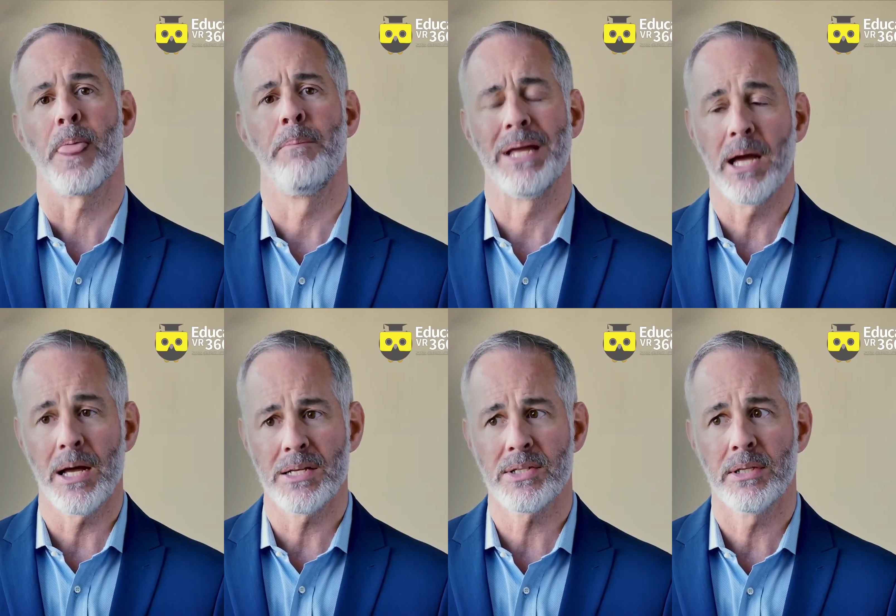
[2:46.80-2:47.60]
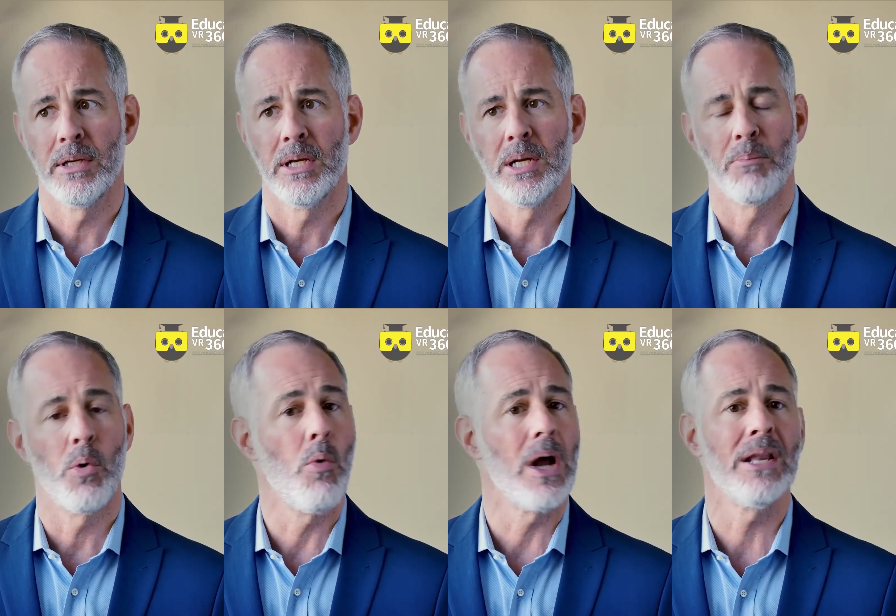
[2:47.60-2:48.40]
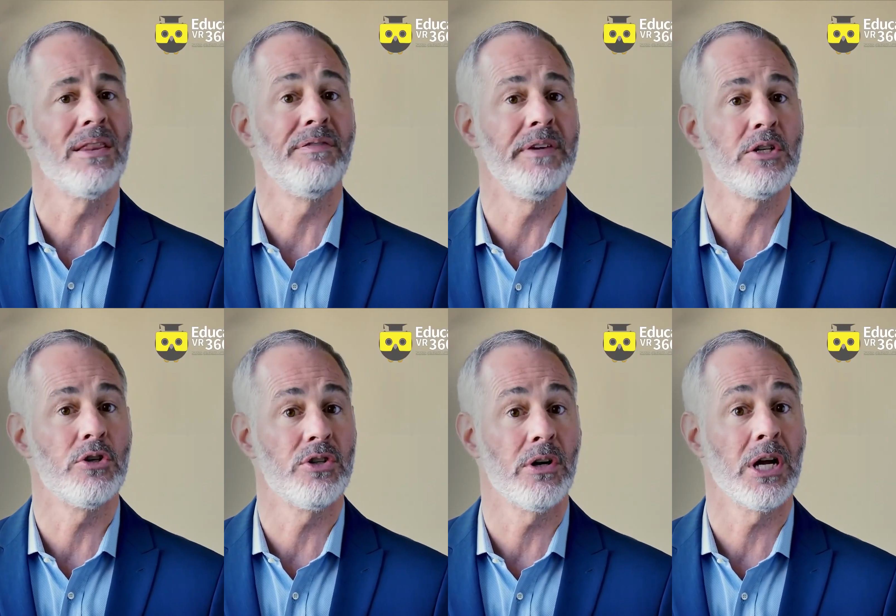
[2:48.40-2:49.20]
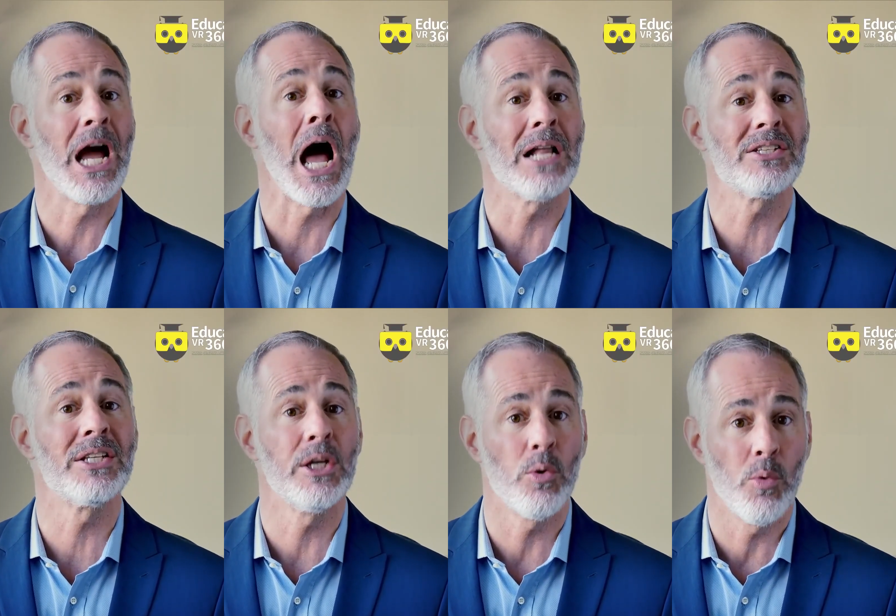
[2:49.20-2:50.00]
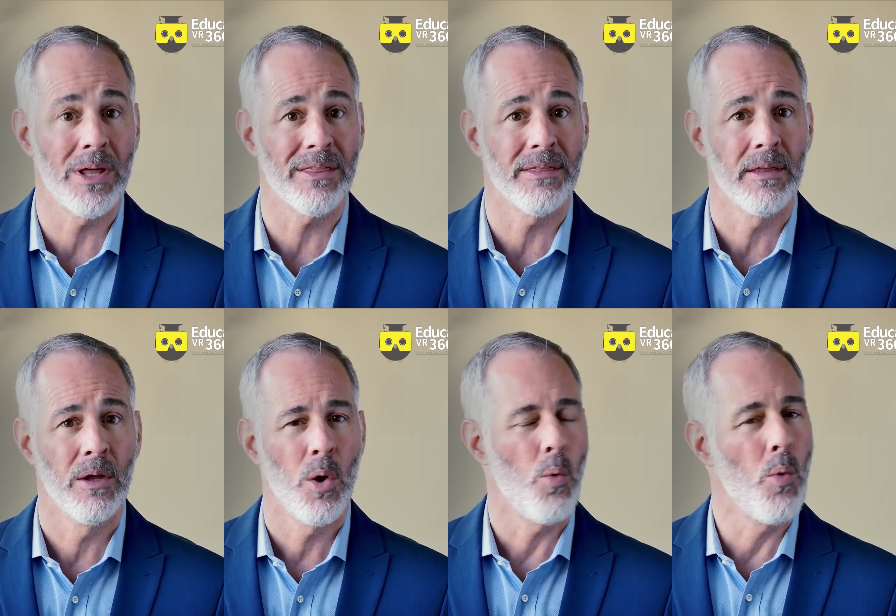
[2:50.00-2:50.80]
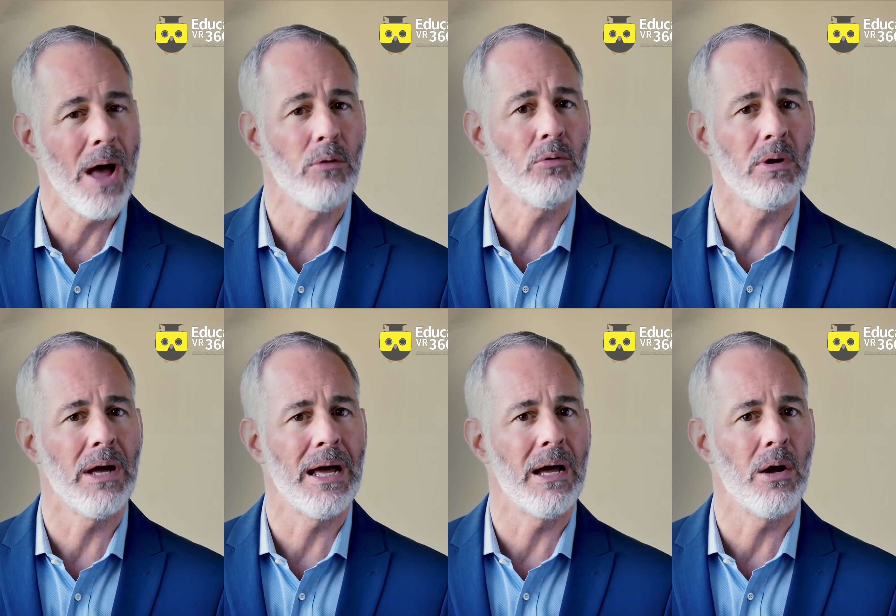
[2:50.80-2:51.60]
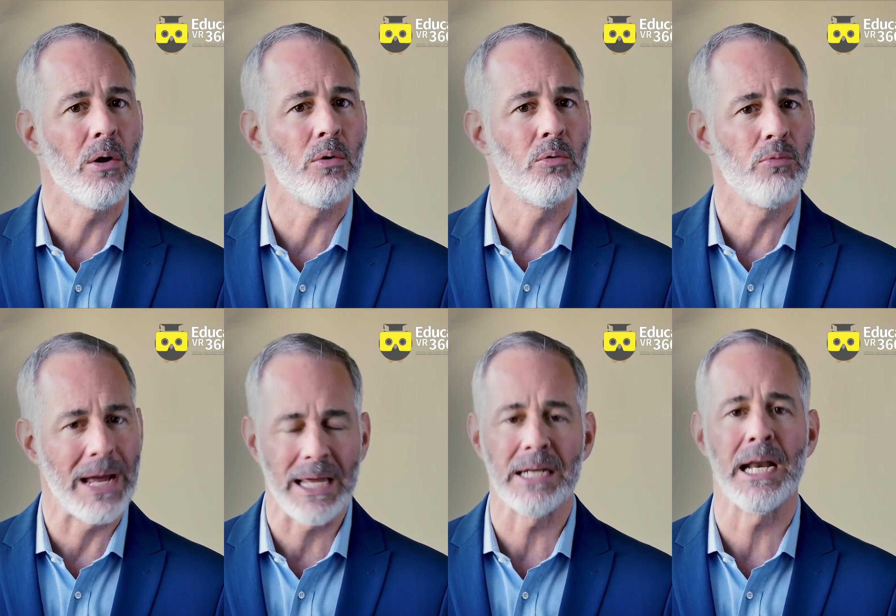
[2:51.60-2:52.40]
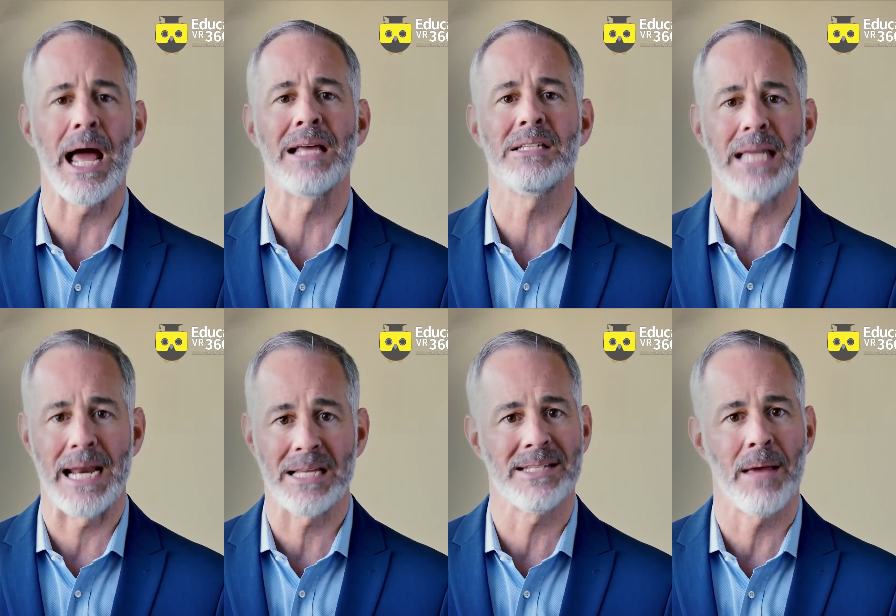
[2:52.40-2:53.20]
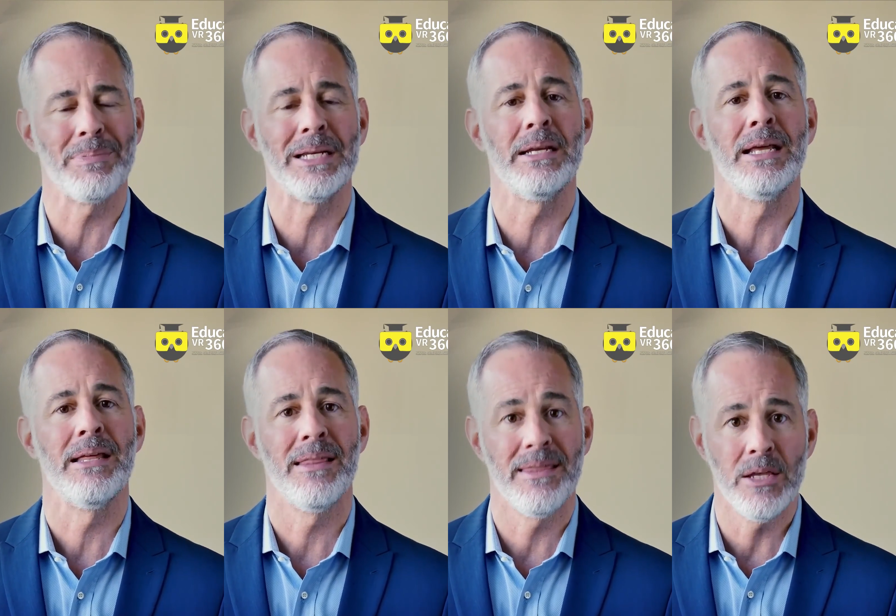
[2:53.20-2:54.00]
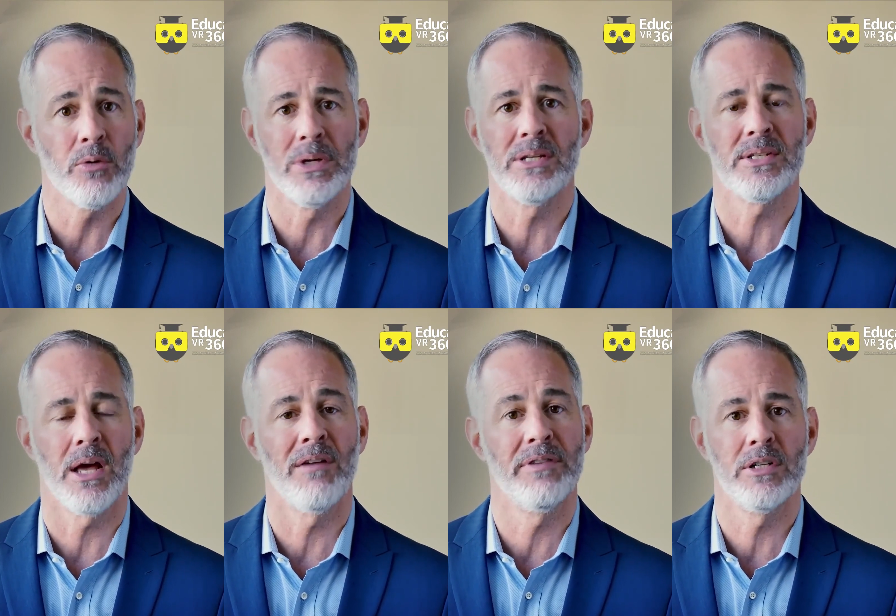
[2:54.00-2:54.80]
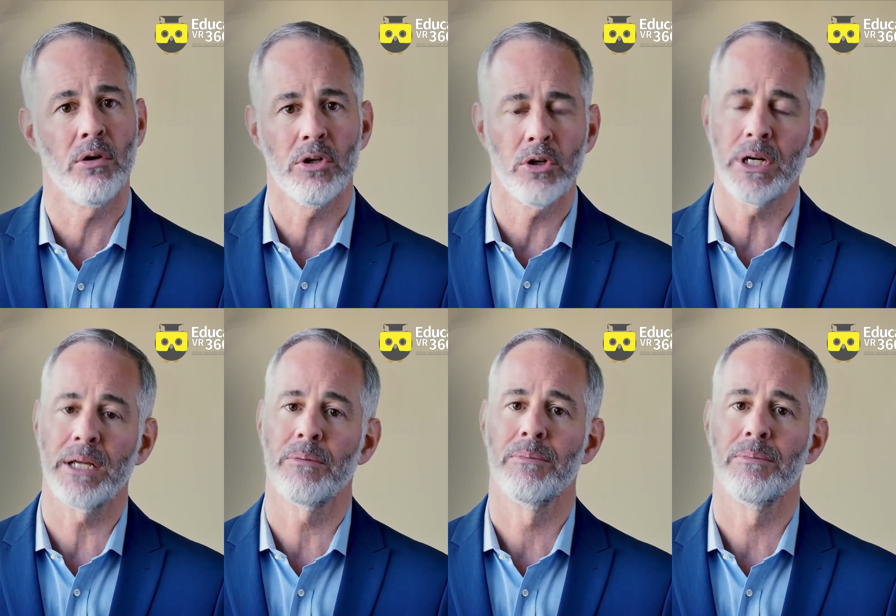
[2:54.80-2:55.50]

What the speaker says: because, number one, the features are consonant with well-recognized and accepted theories of adult learning,